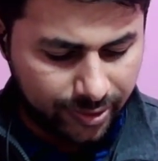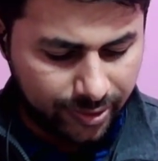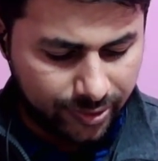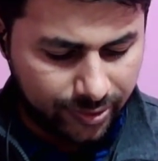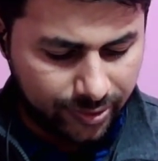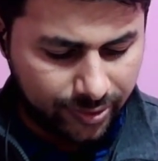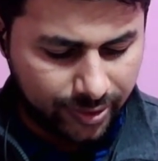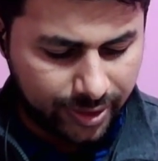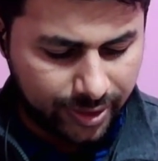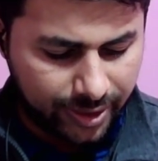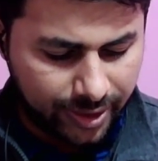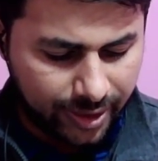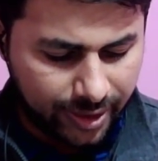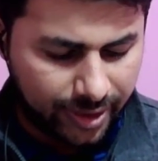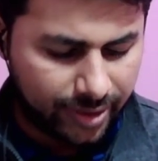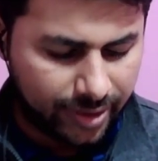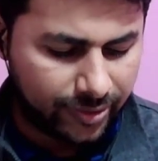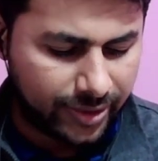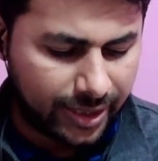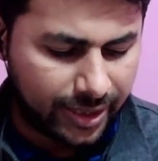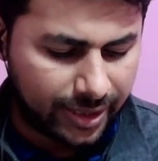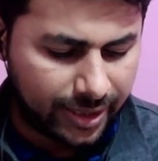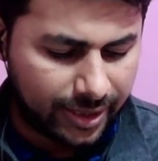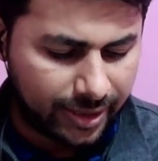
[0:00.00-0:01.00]
So here
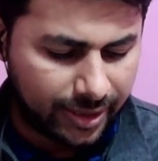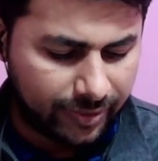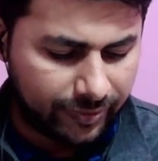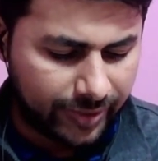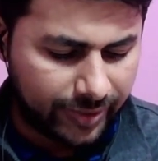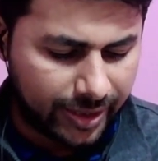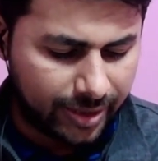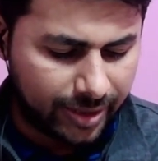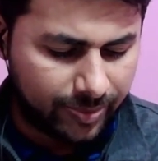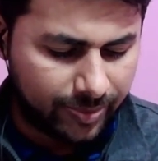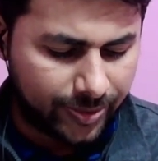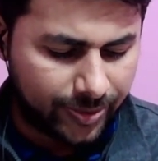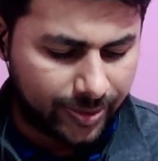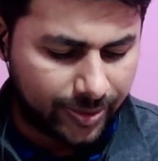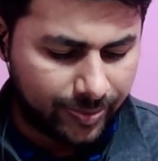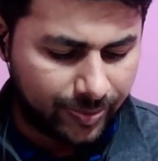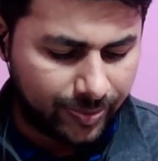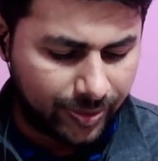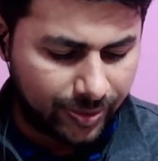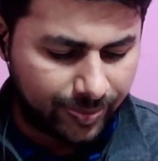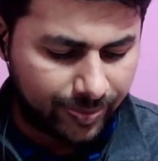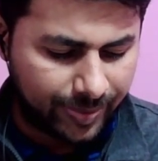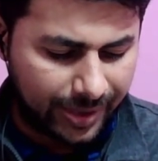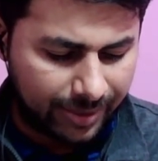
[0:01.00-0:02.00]
you can take 1
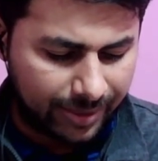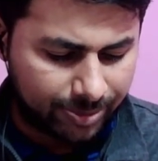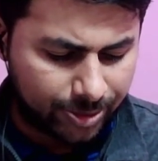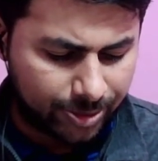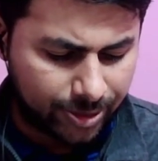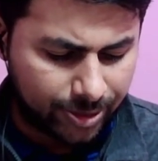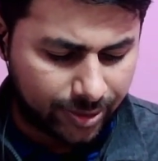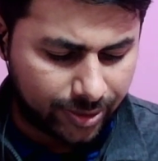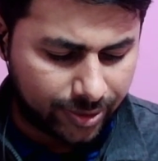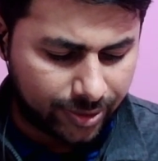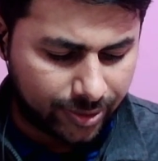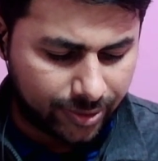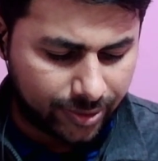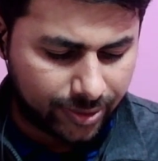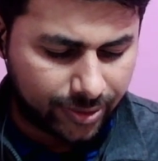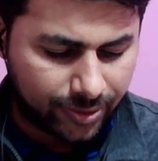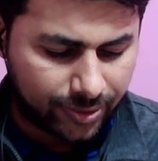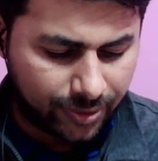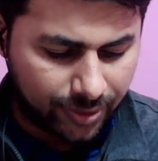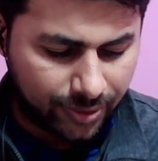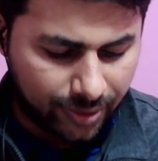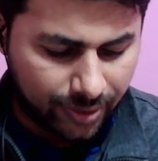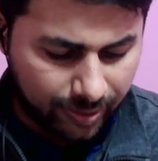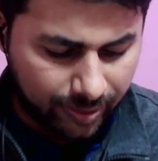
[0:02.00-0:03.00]
upon 4 pi epsilon naught
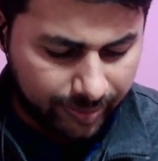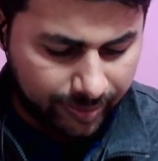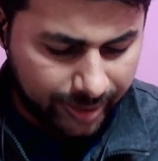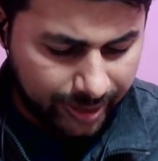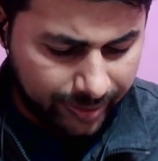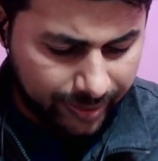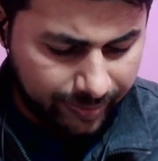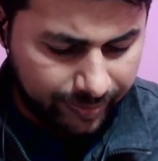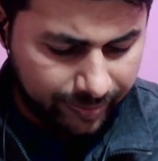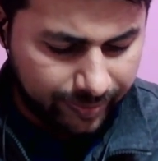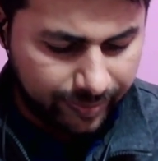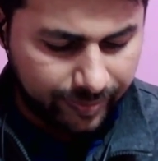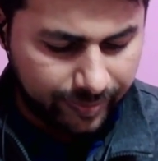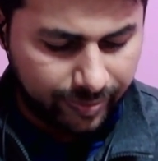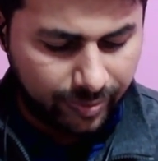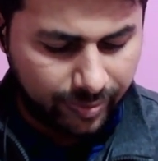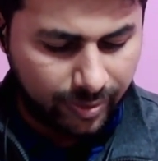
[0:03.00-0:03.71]
common,